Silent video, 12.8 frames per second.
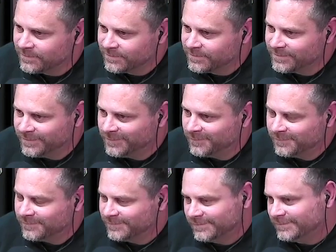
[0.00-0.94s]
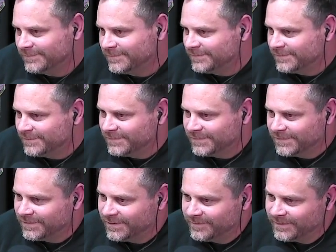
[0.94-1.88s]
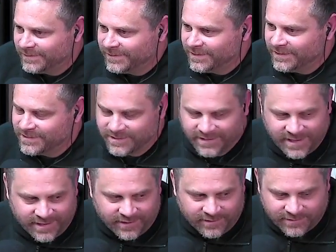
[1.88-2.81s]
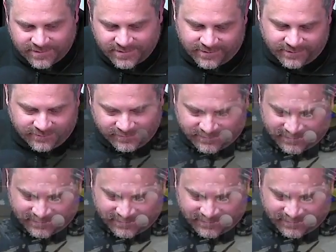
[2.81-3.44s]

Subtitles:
So, I mean, it's there. So,